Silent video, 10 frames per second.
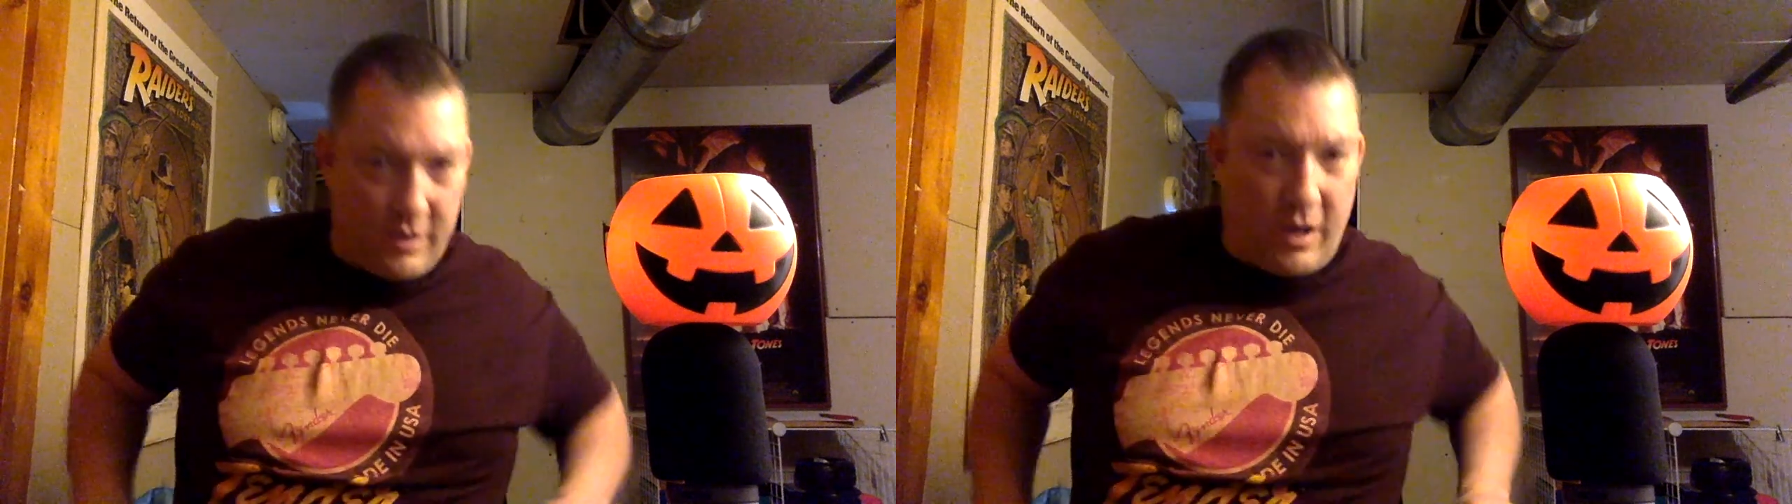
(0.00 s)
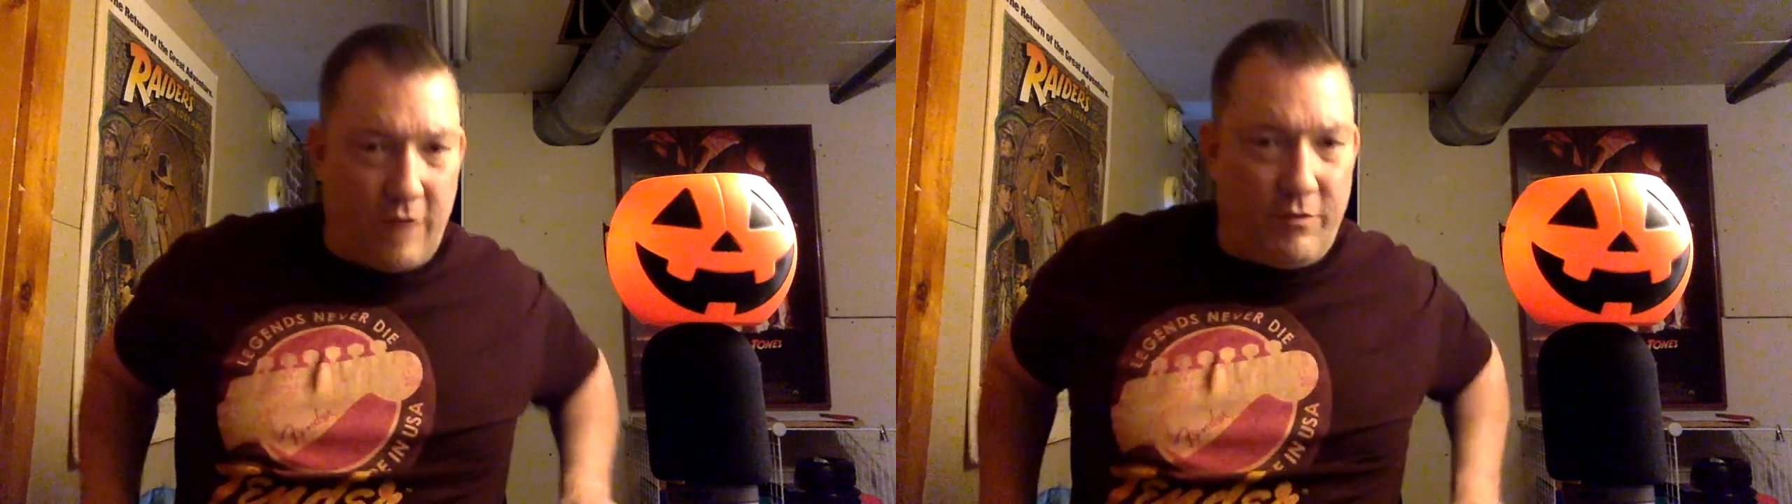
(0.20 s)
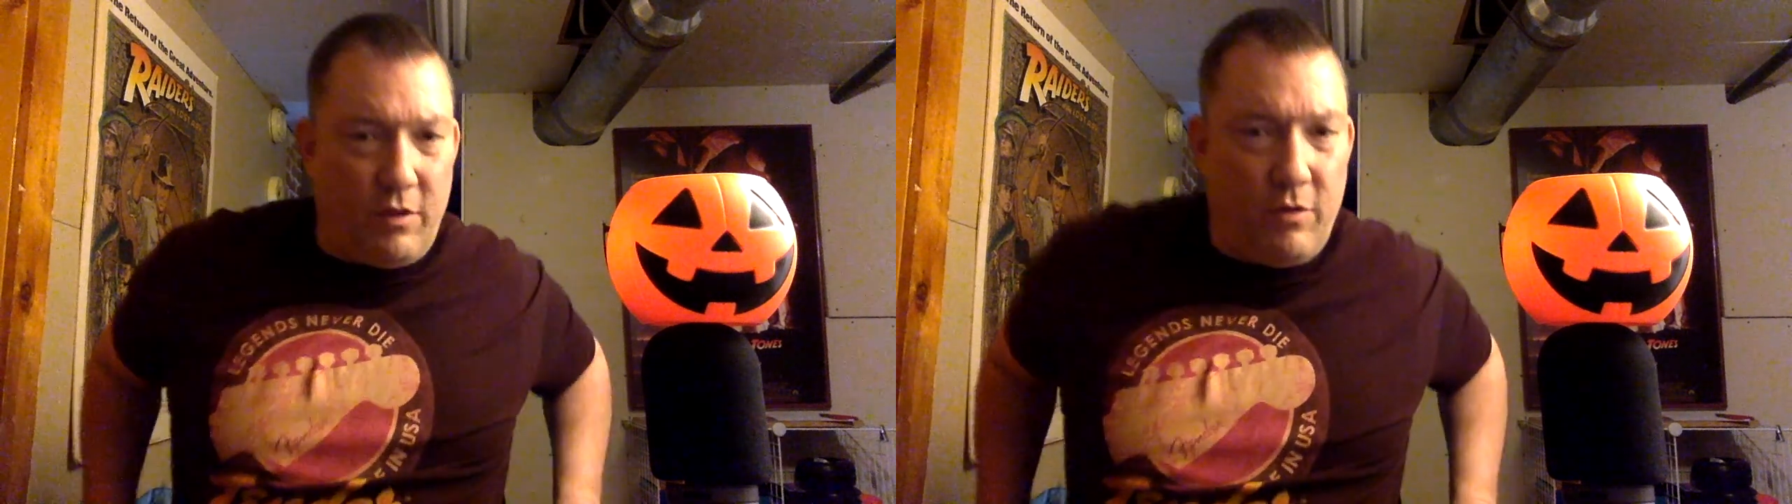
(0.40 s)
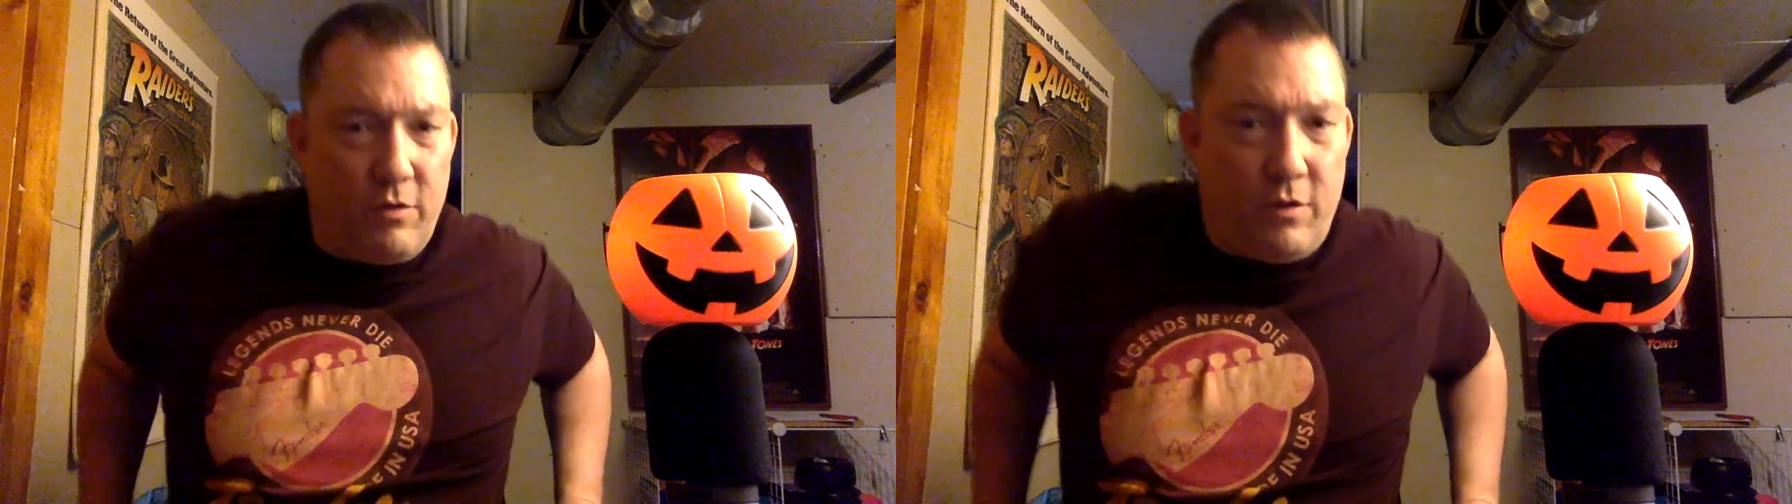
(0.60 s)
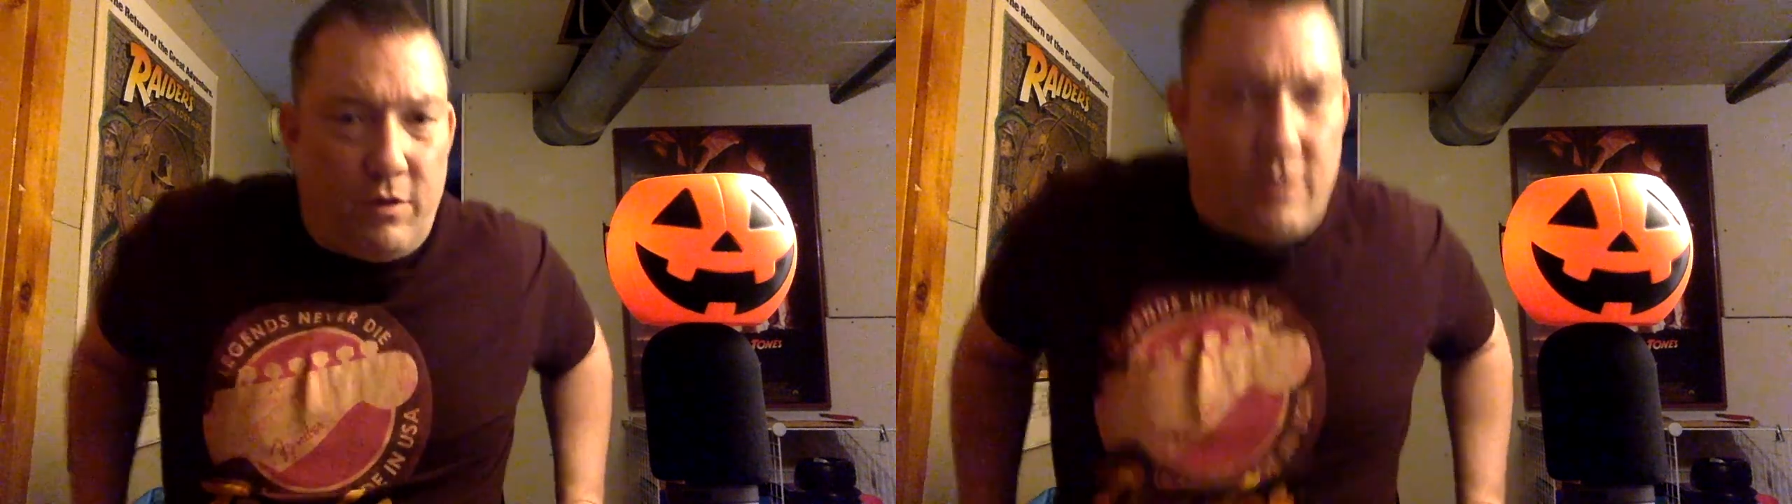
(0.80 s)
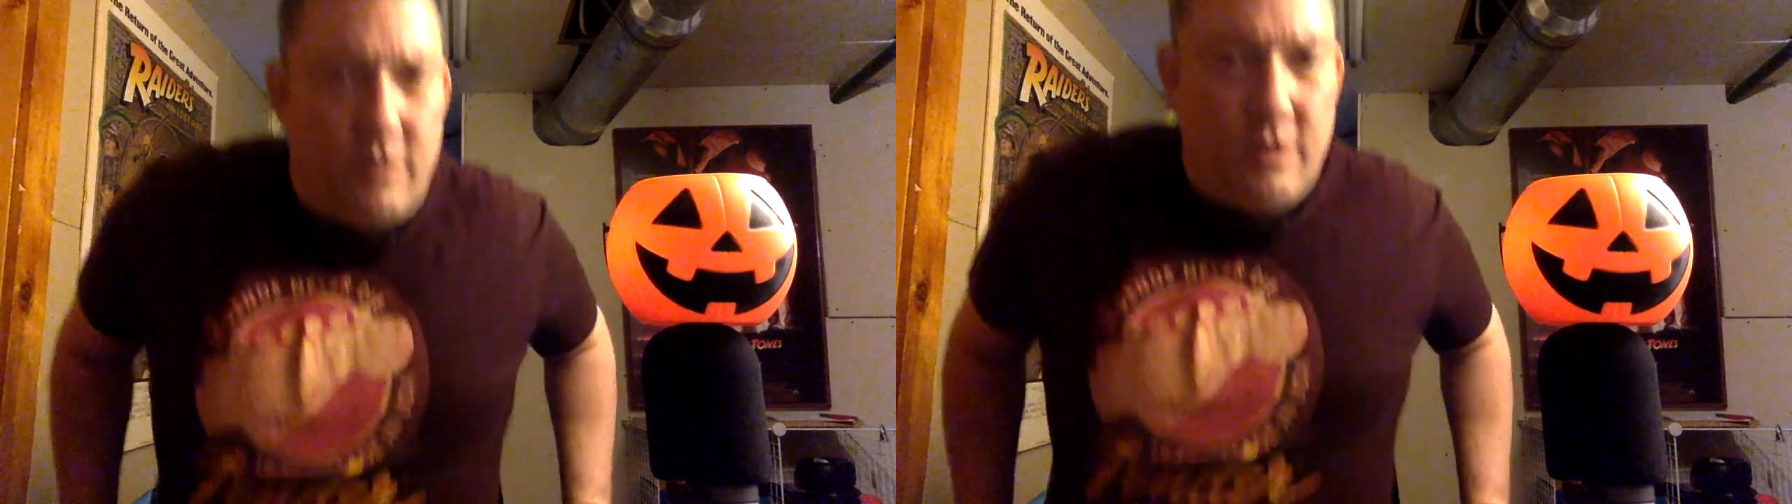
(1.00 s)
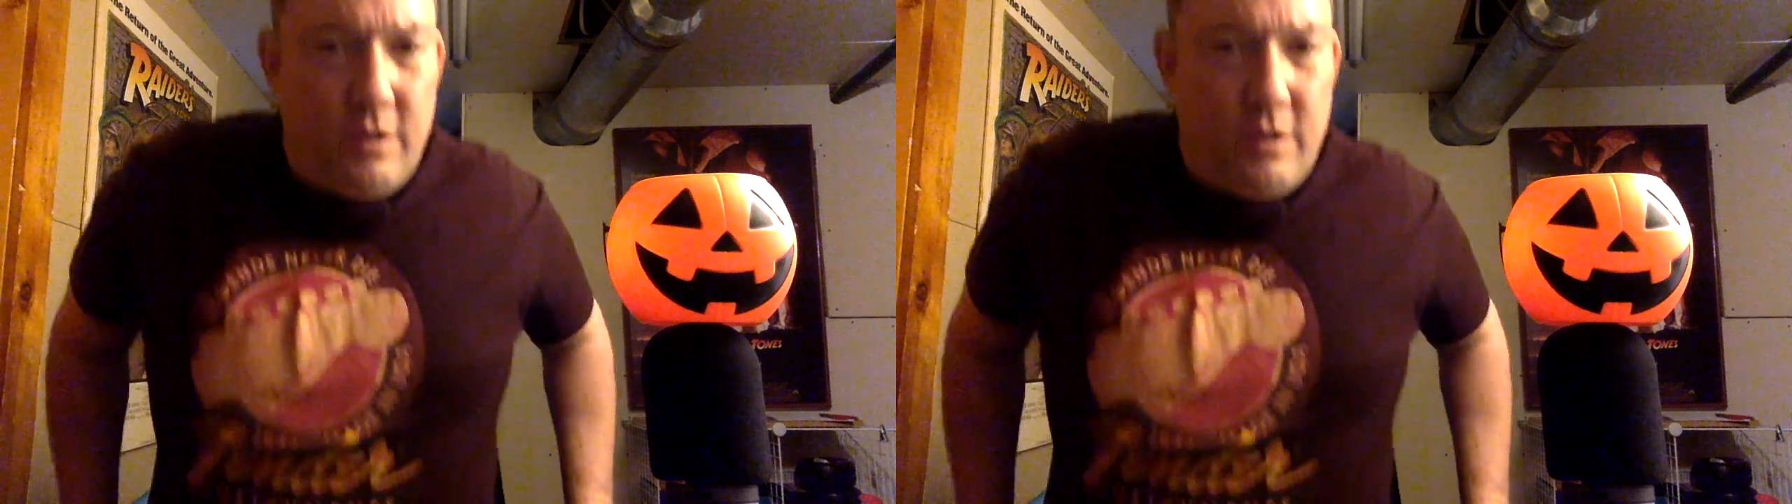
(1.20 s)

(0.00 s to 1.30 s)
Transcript: kind of a local,